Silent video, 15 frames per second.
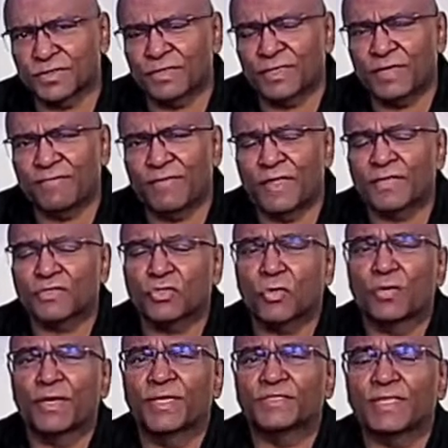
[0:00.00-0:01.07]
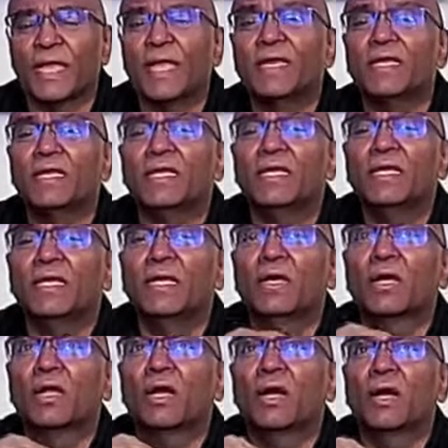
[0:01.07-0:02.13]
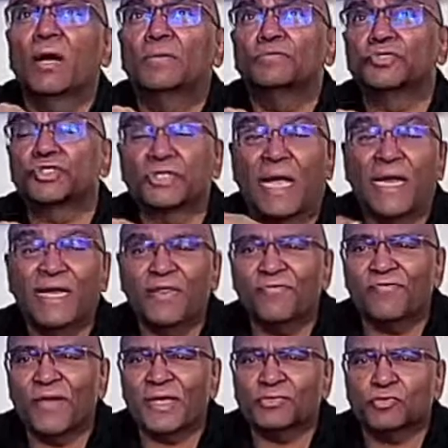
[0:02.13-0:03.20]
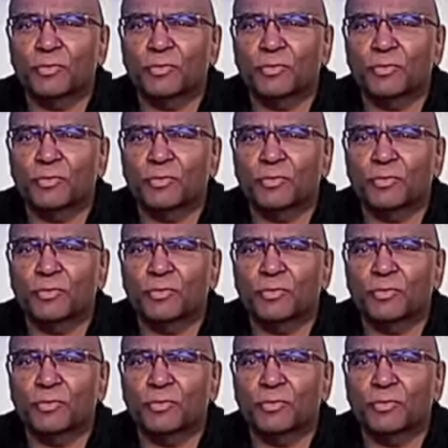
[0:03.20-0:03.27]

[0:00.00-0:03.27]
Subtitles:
If they're told there's any side effects,